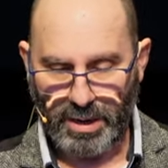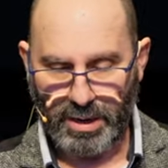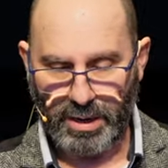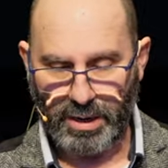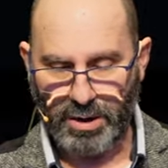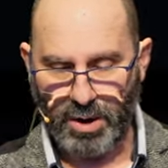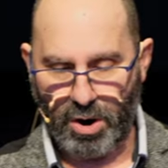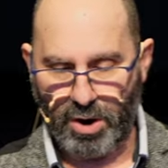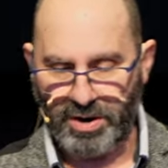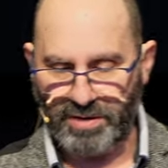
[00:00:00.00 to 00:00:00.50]

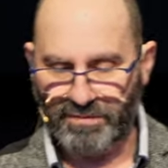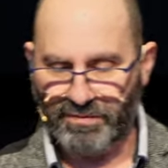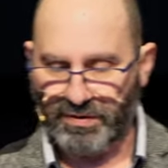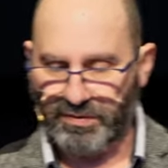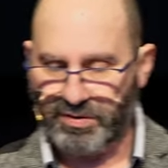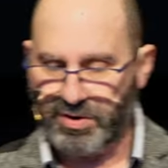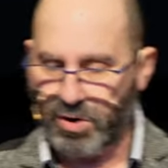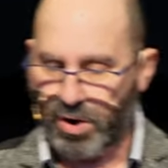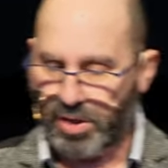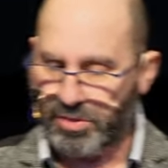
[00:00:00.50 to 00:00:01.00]
In
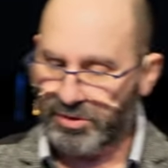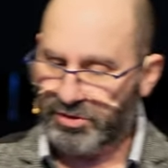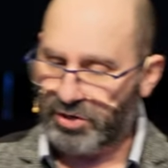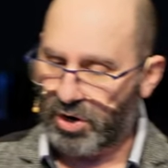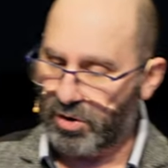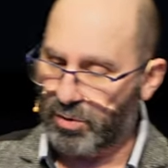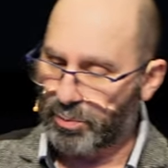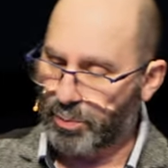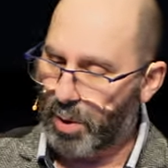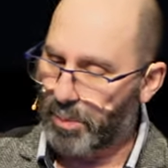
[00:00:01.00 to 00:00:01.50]
1959, the
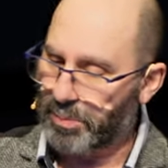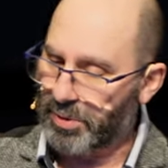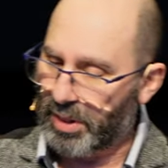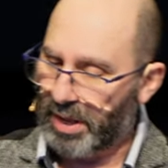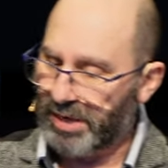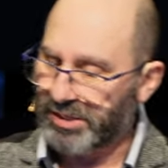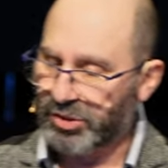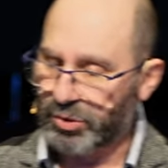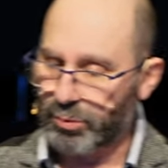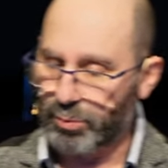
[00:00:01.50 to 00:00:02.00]
total
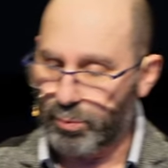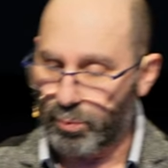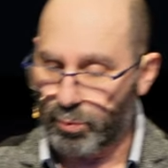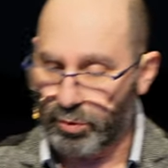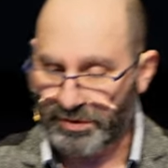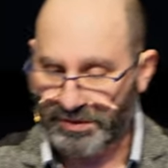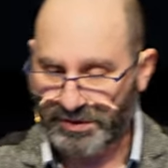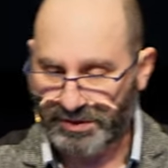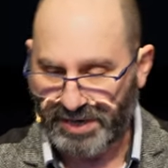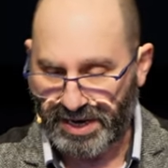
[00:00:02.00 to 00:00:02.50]
population
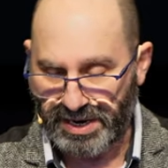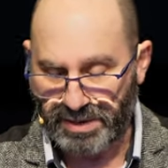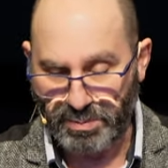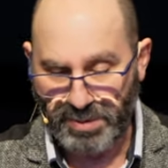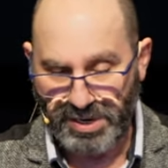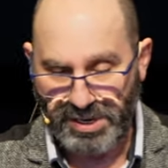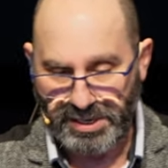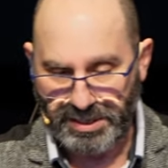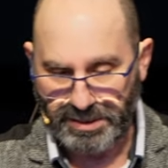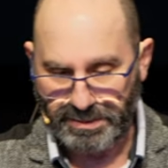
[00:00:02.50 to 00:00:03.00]
was 10
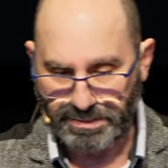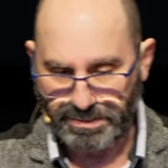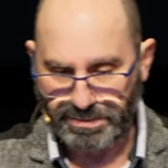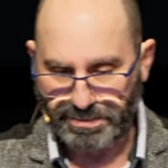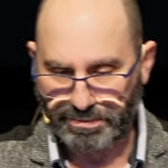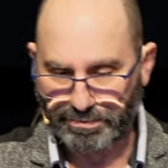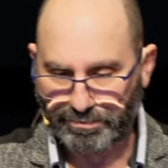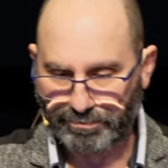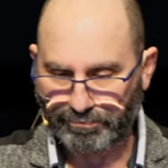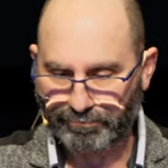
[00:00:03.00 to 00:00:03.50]
million.
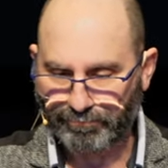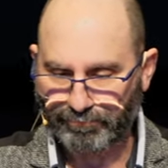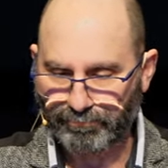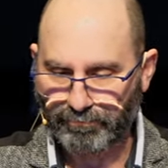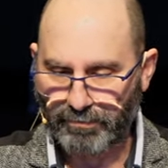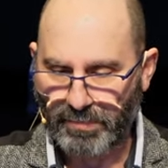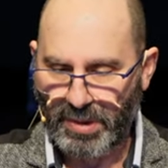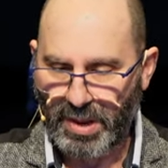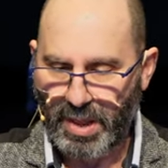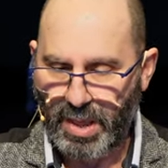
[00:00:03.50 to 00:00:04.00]

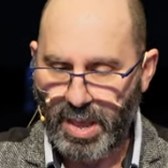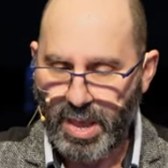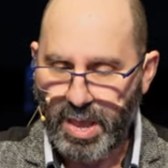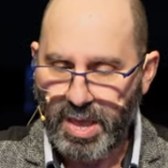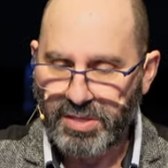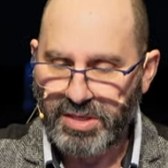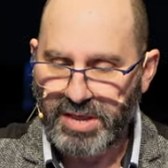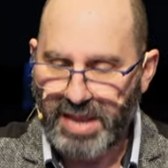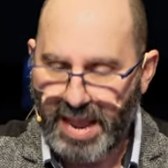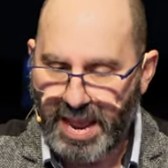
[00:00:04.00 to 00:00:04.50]

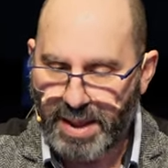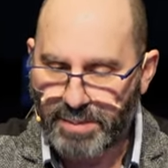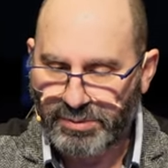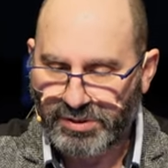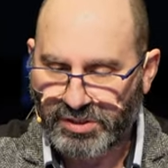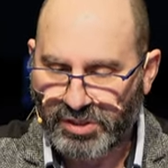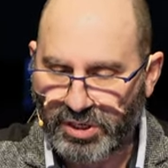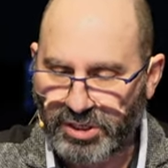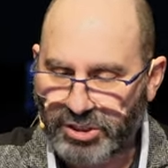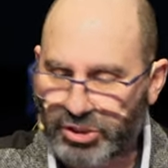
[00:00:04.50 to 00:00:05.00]
The
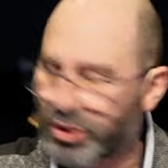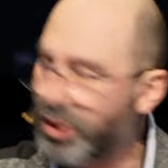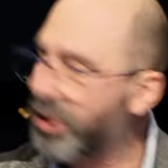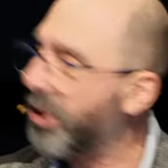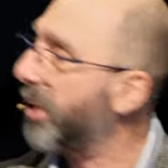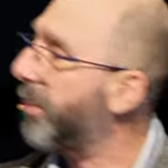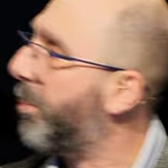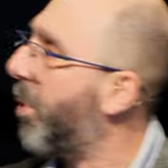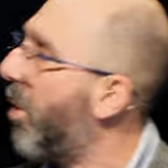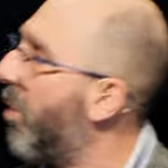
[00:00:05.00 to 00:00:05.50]

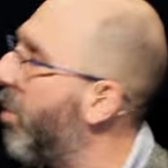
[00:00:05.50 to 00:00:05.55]
MCG, by